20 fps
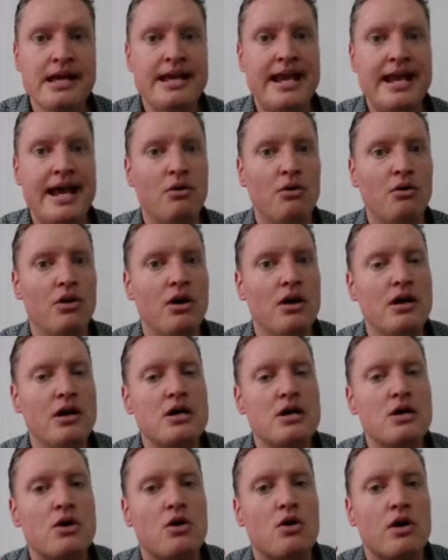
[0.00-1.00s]
Now,
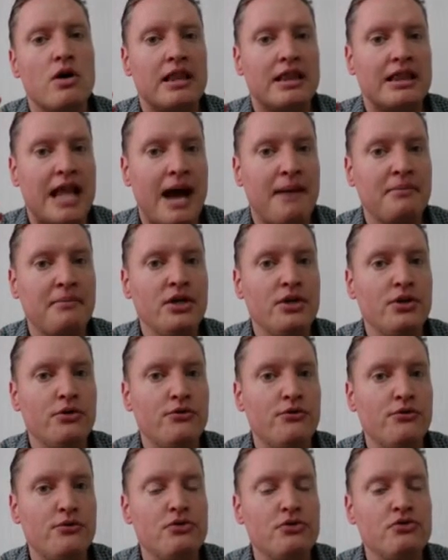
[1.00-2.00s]
I'm going to
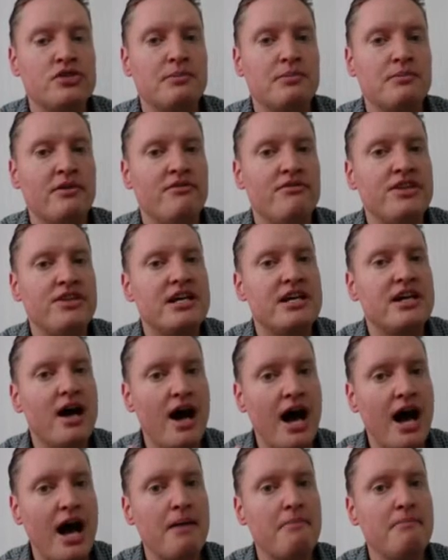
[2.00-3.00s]
go through some of the
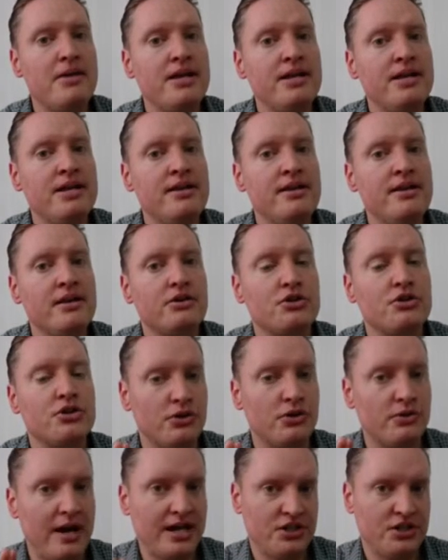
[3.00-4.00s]
common
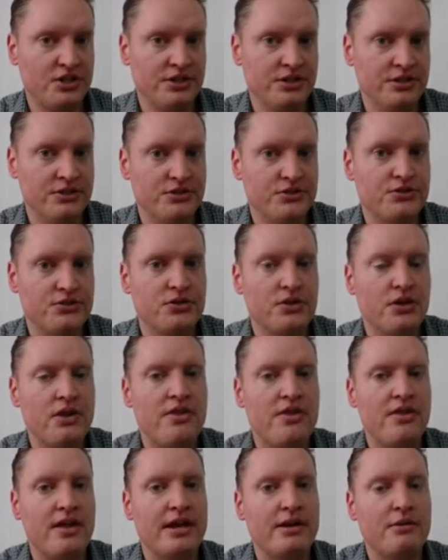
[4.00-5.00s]
corrections
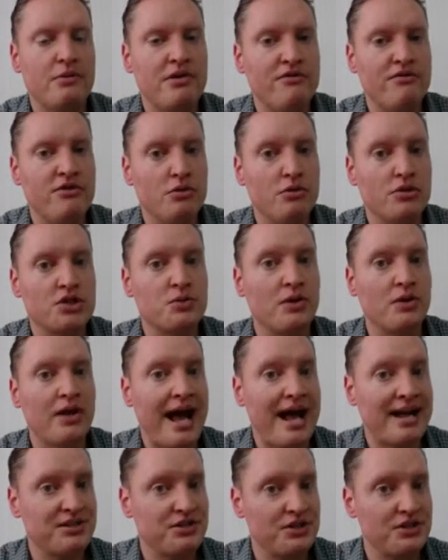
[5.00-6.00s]
that reviewers will
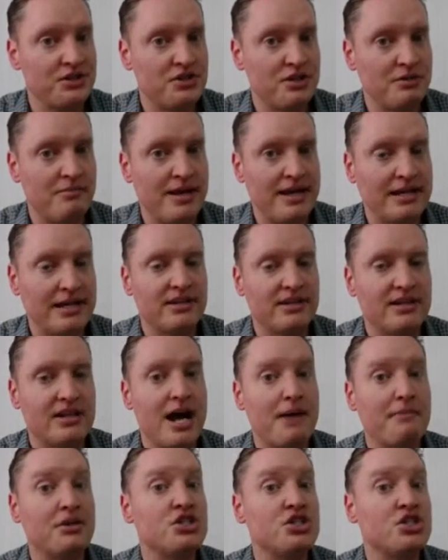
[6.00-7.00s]
ask us to make, the
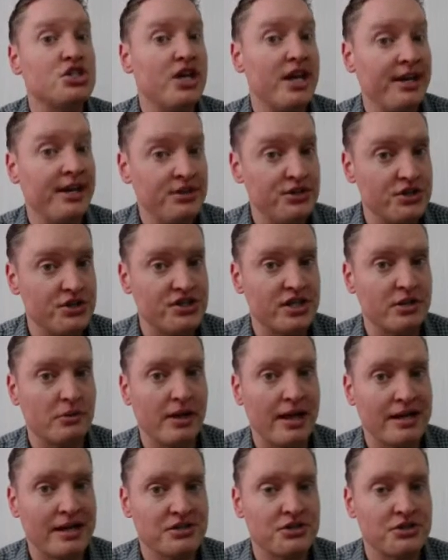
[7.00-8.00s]
common changes they
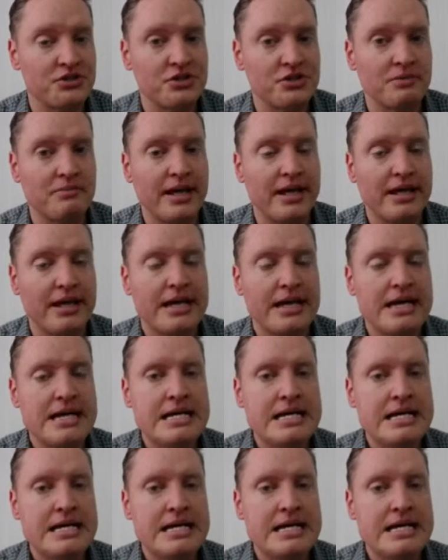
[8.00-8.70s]
will ask us to make.